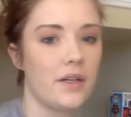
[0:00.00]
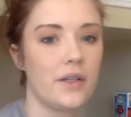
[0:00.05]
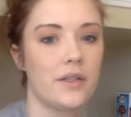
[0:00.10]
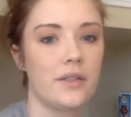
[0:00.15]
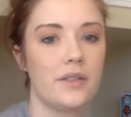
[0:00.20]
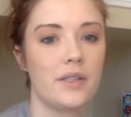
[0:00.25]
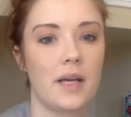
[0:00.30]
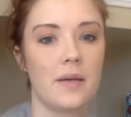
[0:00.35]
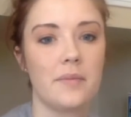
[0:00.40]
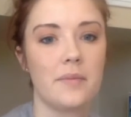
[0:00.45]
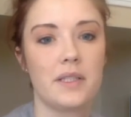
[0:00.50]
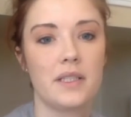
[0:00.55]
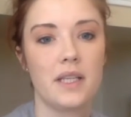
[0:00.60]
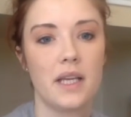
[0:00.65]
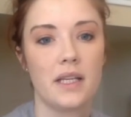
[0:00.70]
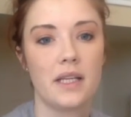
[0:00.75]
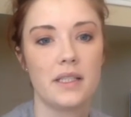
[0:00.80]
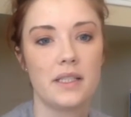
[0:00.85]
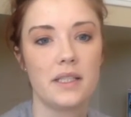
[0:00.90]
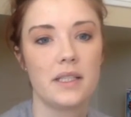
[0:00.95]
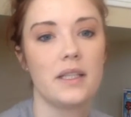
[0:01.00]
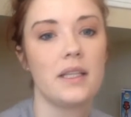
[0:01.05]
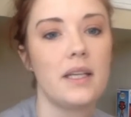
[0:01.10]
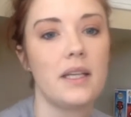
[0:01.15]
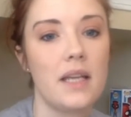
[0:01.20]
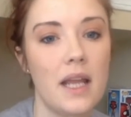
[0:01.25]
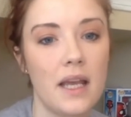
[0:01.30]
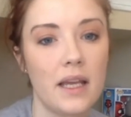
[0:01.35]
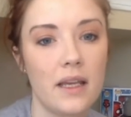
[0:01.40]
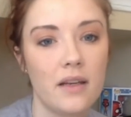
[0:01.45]
times 10 to the
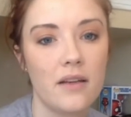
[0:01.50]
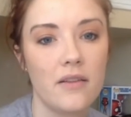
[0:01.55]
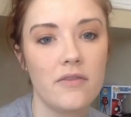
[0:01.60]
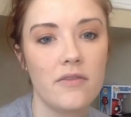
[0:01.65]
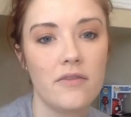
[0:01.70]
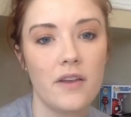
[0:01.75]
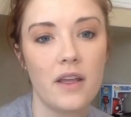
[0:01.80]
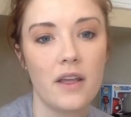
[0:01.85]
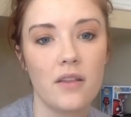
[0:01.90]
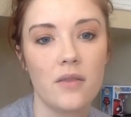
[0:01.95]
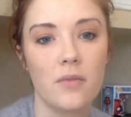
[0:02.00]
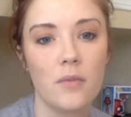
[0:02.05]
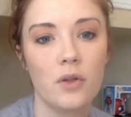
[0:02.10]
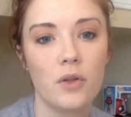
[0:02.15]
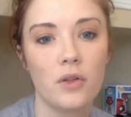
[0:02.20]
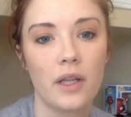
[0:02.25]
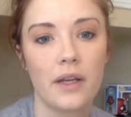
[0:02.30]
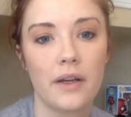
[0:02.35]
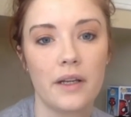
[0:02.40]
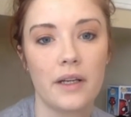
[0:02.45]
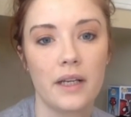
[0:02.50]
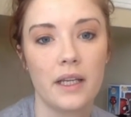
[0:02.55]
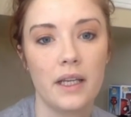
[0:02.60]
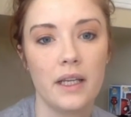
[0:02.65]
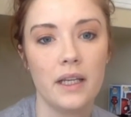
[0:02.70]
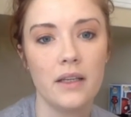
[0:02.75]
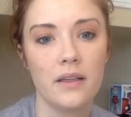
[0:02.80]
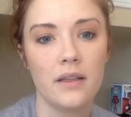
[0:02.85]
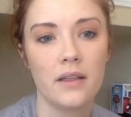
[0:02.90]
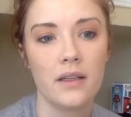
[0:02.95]
negative 5th
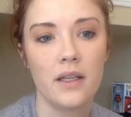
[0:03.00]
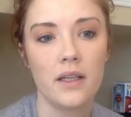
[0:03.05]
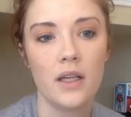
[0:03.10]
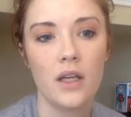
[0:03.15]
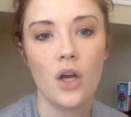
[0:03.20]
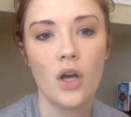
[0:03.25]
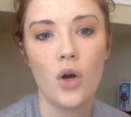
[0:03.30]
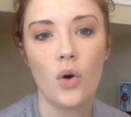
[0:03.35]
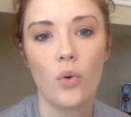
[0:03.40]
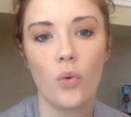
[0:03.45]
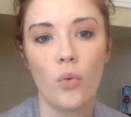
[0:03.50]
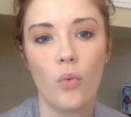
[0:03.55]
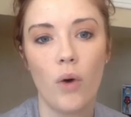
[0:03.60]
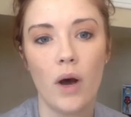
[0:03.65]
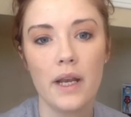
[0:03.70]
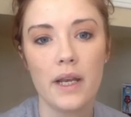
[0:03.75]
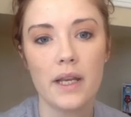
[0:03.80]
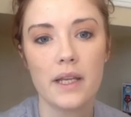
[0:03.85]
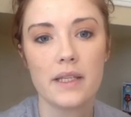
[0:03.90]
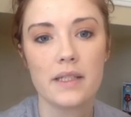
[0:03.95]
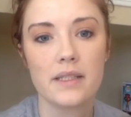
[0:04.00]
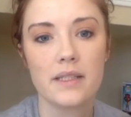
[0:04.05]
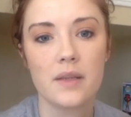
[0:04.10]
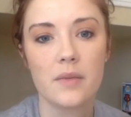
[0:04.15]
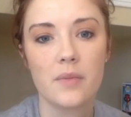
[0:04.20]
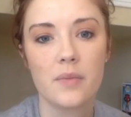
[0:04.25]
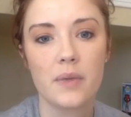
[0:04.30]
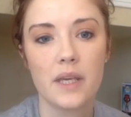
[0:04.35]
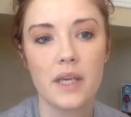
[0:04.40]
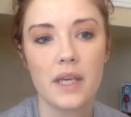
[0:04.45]
molarity. What is the
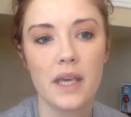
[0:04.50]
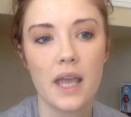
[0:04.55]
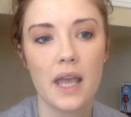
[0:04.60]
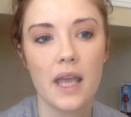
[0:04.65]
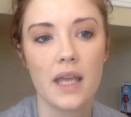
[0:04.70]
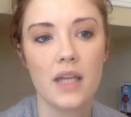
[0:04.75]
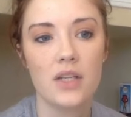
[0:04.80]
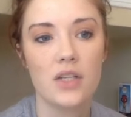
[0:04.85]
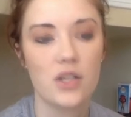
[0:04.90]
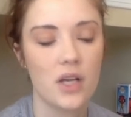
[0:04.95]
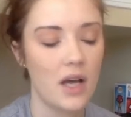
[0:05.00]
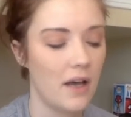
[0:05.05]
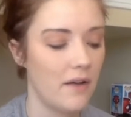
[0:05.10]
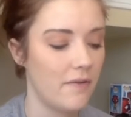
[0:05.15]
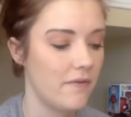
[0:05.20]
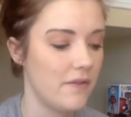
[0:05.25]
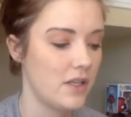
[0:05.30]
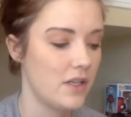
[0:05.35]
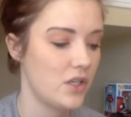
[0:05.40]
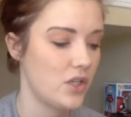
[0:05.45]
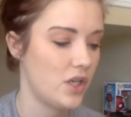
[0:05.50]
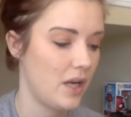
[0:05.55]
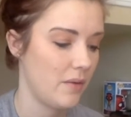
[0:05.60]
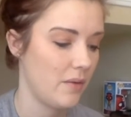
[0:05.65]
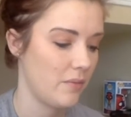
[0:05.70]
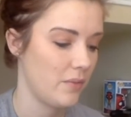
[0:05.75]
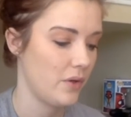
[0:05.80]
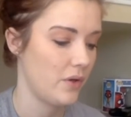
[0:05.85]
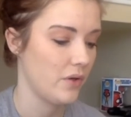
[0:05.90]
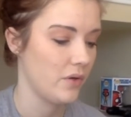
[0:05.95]
pH of the
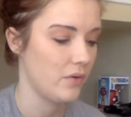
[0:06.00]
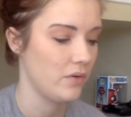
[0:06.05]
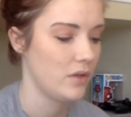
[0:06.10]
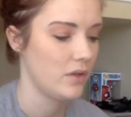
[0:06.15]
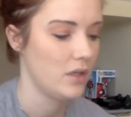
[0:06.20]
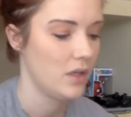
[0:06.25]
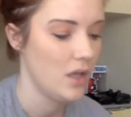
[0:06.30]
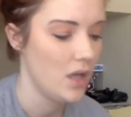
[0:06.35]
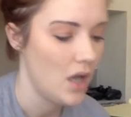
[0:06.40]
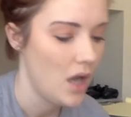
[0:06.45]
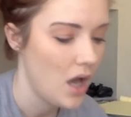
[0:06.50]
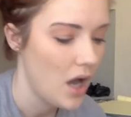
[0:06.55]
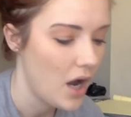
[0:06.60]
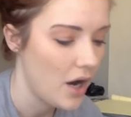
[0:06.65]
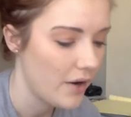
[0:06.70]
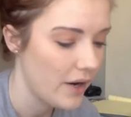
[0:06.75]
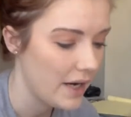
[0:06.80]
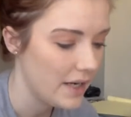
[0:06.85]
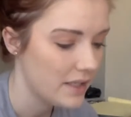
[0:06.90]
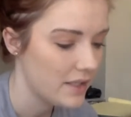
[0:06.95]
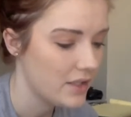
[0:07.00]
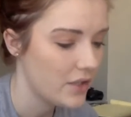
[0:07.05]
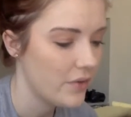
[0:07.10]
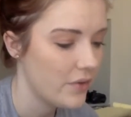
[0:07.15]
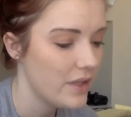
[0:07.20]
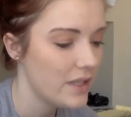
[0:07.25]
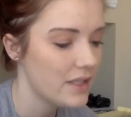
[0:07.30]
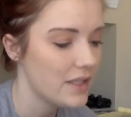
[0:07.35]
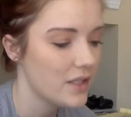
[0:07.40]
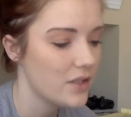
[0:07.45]
shampoo? All right, so
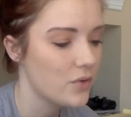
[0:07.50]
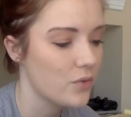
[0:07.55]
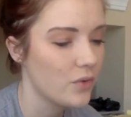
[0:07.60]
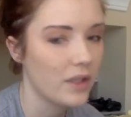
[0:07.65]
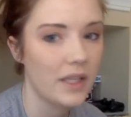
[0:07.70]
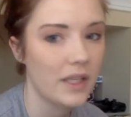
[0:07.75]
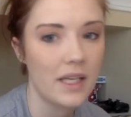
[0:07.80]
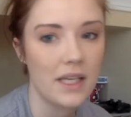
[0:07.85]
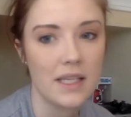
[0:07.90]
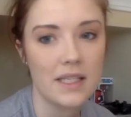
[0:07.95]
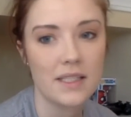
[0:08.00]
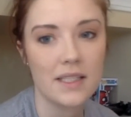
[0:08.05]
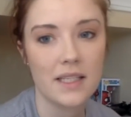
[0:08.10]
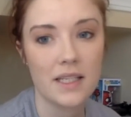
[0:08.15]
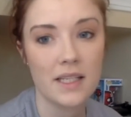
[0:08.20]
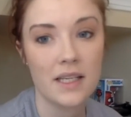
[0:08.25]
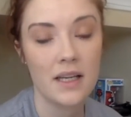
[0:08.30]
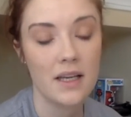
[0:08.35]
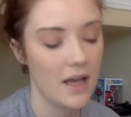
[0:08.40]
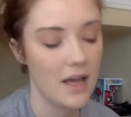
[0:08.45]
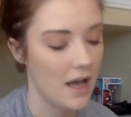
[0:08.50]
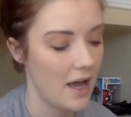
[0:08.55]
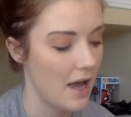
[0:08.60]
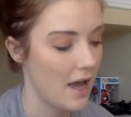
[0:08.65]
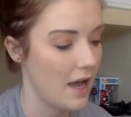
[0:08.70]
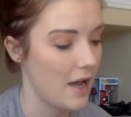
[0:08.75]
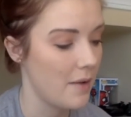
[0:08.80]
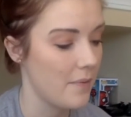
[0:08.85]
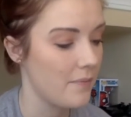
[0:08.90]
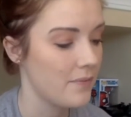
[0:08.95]
this is really easy.
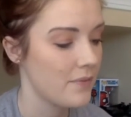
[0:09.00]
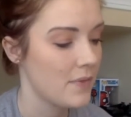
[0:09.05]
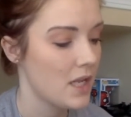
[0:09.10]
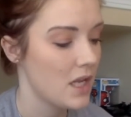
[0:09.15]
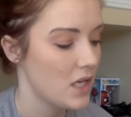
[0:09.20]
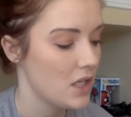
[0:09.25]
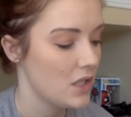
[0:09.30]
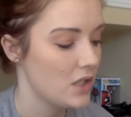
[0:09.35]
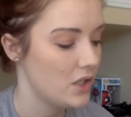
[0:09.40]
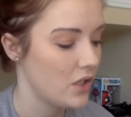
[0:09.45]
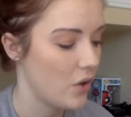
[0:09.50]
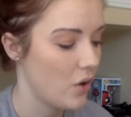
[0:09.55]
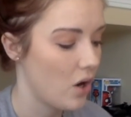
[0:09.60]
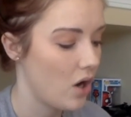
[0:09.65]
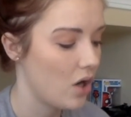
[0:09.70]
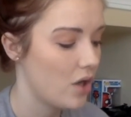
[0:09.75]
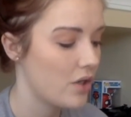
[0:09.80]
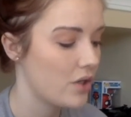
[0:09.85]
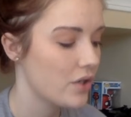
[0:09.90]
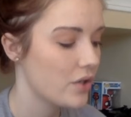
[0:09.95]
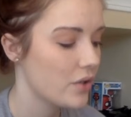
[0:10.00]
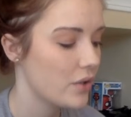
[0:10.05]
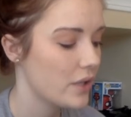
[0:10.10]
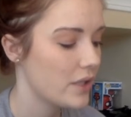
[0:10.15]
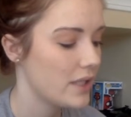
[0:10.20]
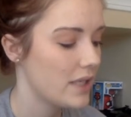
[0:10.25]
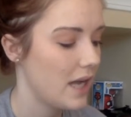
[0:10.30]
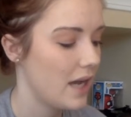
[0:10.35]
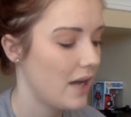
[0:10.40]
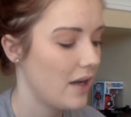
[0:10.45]
So all you're going to